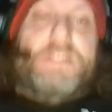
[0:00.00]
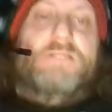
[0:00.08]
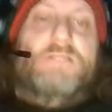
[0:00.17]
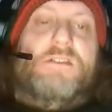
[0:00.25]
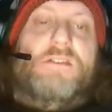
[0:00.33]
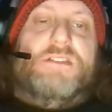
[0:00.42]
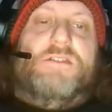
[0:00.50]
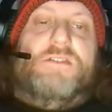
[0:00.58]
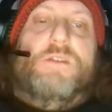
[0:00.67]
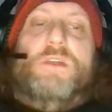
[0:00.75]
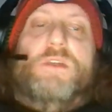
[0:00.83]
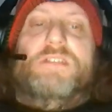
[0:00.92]
I'm just a little
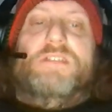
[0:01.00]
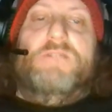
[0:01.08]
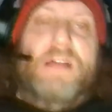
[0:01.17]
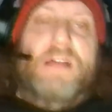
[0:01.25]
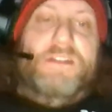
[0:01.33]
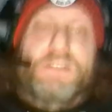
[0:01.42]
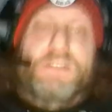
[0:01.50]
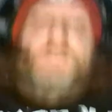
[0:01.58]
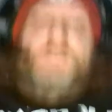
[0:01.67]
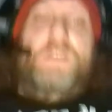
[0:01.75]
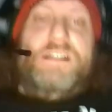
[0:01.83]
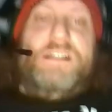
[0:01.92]
concerned on what to do on the
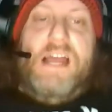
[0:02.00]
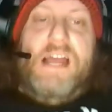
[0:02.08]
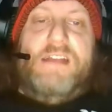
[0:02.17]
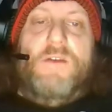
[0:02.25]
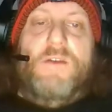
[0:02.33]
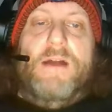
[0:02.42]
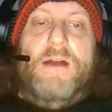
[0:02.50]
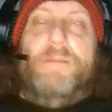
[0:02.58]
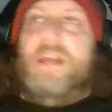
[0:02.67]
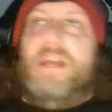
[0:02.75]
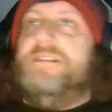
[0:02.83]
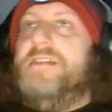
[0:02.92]
Detroit side going
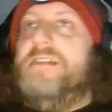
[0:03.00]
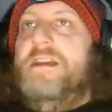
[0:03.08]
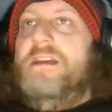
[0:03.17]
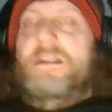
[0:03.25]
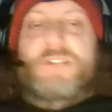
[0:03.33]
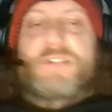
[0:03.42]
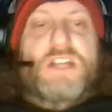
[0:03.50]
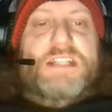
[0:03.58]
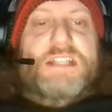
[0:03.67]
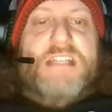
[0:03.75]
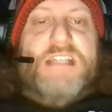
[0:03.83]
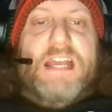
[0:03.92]
up against the
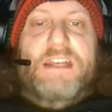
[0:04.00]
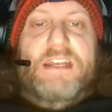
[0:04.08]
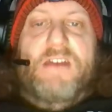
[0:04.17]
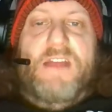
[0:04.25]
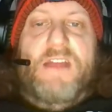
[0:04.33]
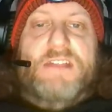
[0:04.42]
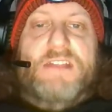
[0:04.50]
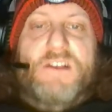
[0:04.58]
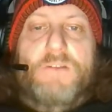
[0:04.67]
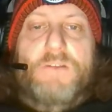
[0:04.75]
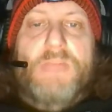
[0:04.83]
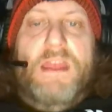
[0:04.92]
Jets secondary.
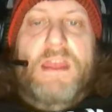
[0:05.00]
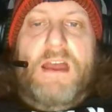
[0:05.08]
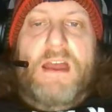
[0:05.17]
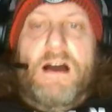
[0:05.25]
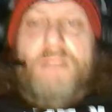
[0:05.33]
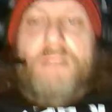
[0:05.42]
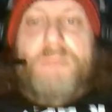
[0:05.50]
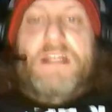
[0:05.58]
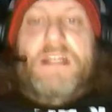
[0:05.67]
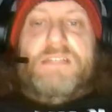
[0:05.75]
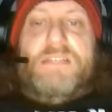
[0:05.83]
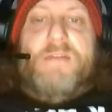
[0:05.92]
So, but
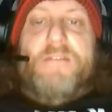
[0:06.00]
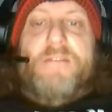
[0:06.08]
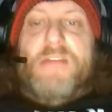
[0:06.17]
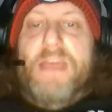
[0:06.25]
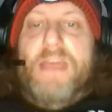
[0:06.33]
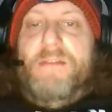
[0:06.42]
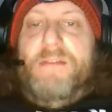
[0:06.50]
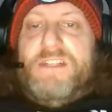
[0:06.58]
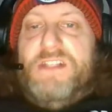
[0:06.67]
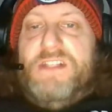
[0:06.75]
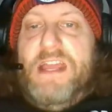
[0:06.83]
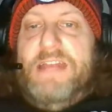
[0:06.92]
it is my favorite game on
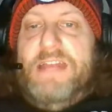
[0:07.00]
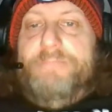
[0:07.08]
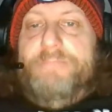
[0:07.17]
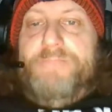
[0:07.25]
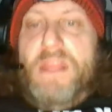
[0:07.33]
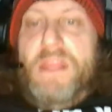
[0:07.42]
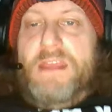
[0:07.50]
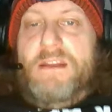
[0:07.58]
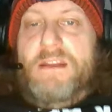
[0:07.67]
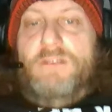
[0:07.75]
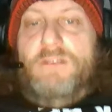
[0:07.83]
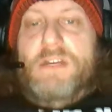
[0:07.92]
the slate.
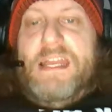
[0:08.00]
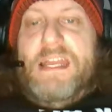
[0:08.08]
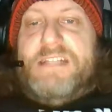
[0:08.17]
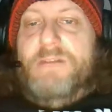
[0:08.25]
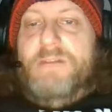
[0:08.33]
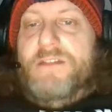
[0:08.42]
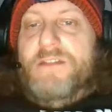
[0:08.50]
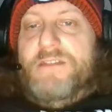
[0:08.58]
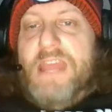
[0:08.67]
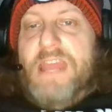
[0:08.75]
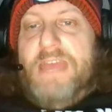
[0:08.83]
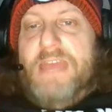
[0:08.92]
Looking at some other
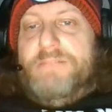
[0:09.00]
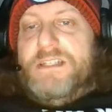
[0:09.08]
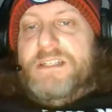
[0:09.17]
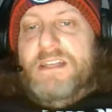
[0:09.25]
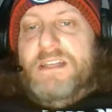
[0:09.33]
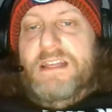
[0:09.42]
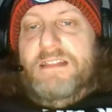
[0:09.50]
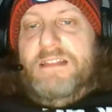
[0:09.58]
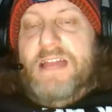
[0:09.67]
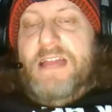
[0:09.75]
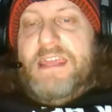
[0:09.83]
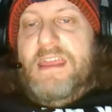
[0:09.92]
of the games
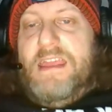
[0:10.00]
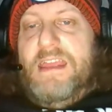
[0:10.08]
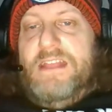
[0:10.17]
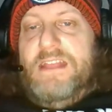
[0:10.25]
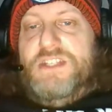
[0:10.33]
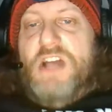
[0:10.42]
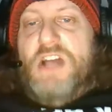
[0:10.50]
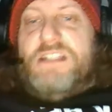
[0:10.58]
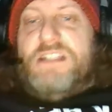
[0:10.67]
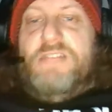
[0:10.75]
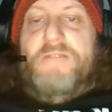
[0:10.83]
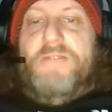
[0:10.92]
like
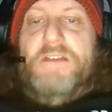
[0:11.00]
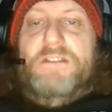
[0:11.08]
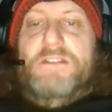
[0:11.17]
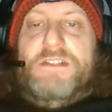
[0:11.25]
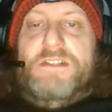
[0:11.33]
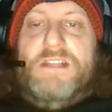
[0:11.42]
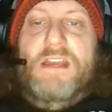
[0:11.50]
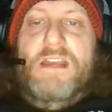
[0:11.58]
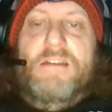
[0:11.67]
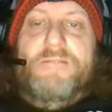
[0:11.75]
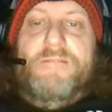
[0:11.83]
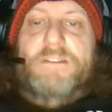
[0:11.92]
Justin Fields,
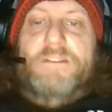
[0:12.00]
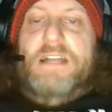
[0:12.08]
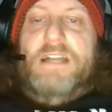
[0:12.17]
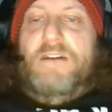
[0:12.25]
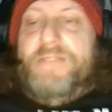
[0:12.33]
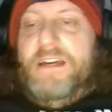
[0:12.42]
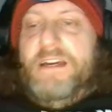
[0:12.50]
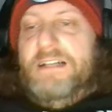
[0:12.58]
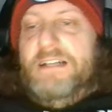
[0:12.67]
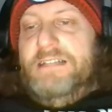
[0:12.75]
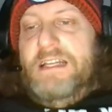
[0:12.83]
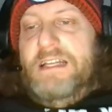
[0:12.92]

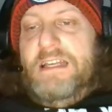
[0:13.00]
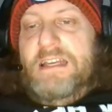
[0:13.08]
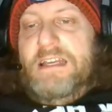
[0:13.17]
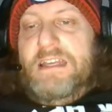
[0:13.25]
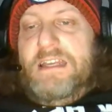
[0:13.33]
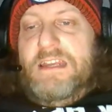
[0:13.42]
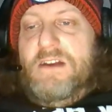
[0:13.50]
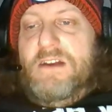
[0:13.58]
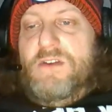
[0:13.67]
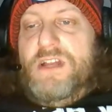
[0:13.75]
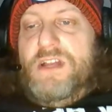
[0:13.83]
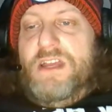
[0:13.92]
Philadelphia. You
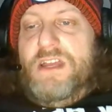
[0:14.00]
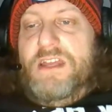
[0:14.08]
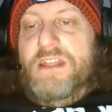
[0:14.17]
know,